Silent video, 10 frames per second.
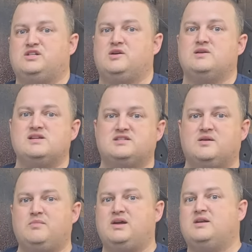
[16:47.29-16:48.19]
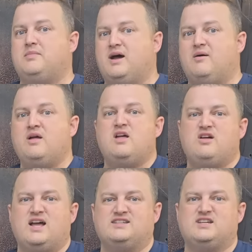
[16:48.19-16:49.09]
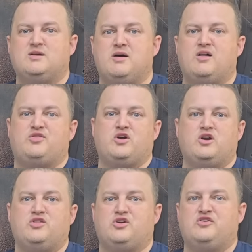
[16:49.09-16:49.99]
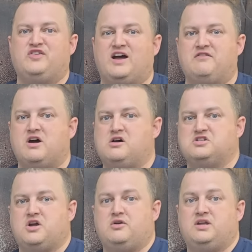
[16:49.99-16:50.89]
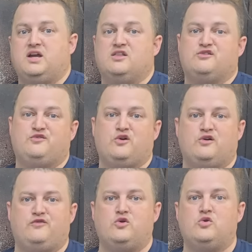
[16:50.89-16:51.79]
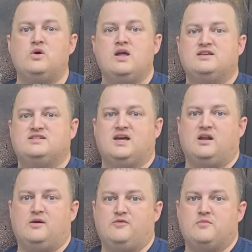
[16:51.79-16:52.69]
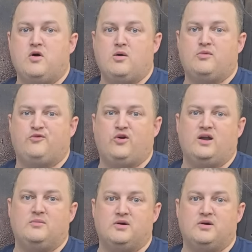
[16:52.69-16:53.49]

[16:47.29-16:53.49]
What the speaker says: So it ends up being about, I say about $30, $35 altogether for a full setup from Harbor Freight.